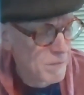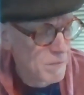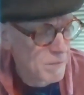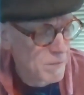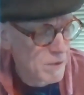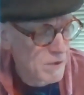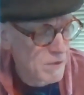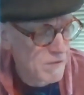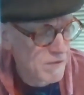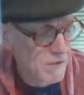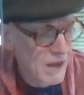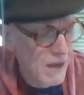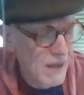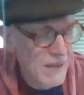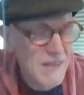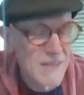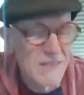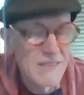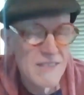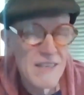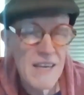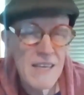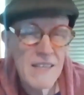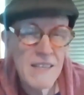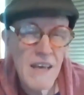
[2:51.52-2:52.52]
But I can
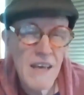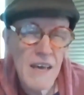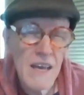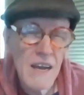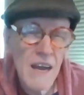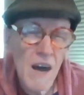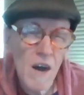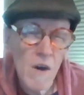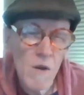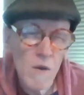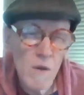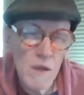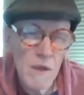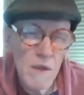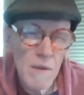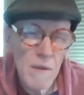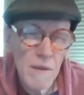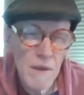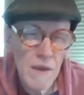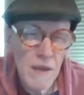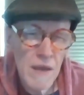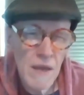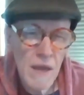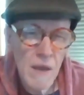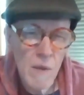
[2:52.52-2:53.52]
take that out,
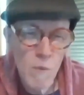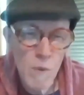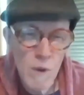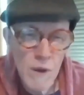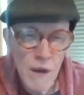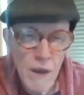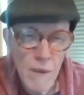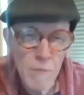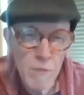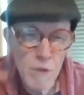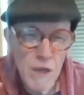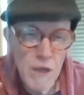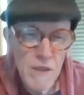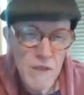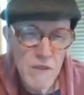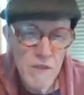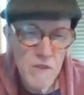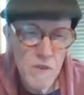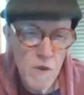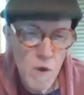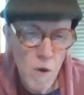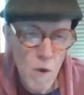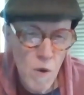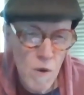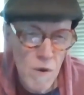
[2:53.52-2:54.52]
and when I play this
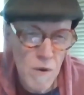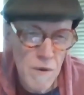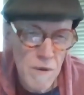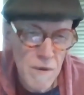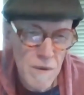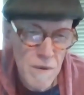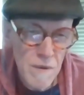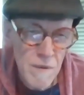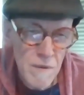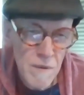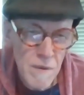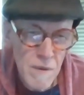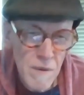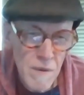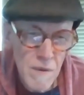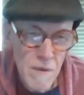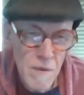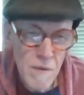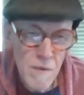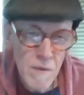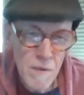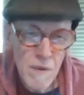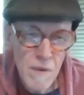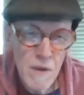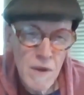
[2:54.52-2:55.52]
chord,
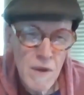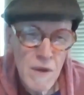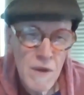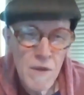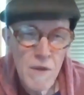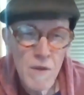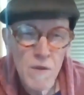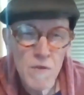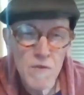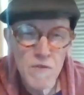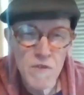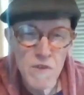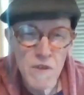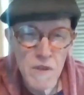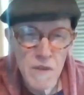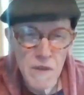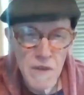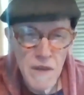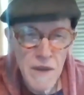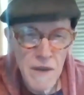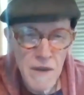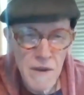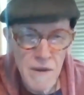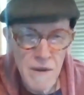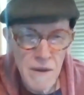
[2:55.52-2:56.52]
you still
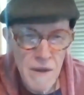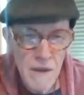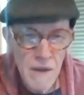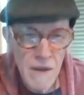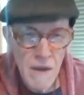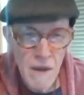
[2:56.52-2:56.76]
hear.